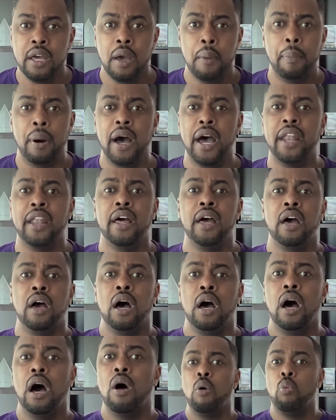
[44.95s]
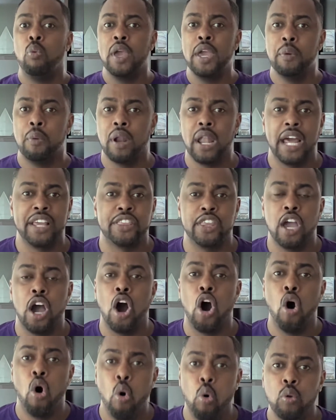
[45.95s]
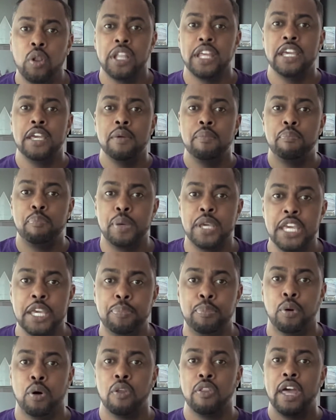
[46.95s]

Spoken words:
but we were like the only people